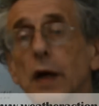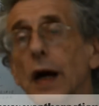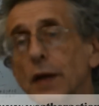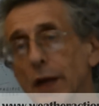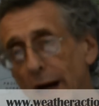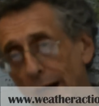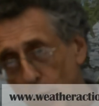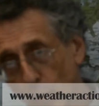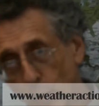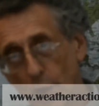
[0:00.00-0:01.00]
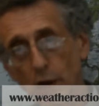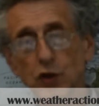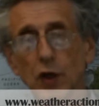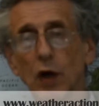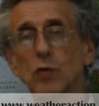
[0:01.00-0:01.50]
And our work
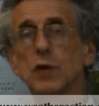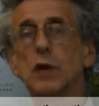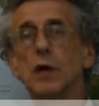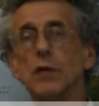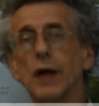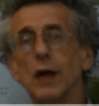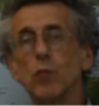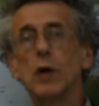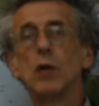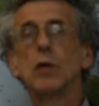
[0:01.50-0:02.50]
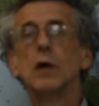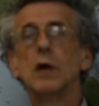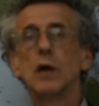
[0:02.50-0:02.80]
shows they will